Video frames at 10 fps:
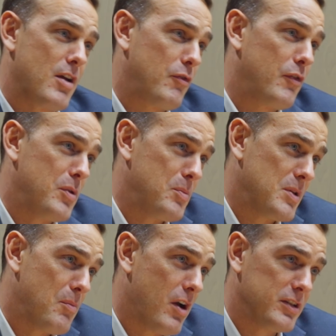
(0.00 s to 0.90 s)
that
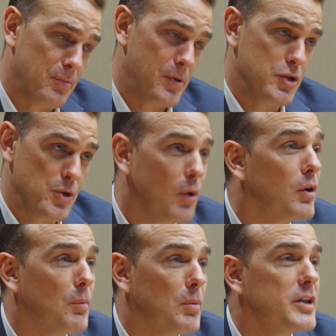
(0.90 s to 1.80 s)
50% might have been due on
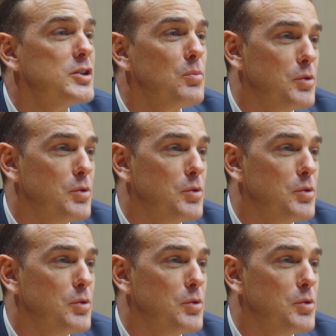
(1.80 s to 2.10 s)
completion,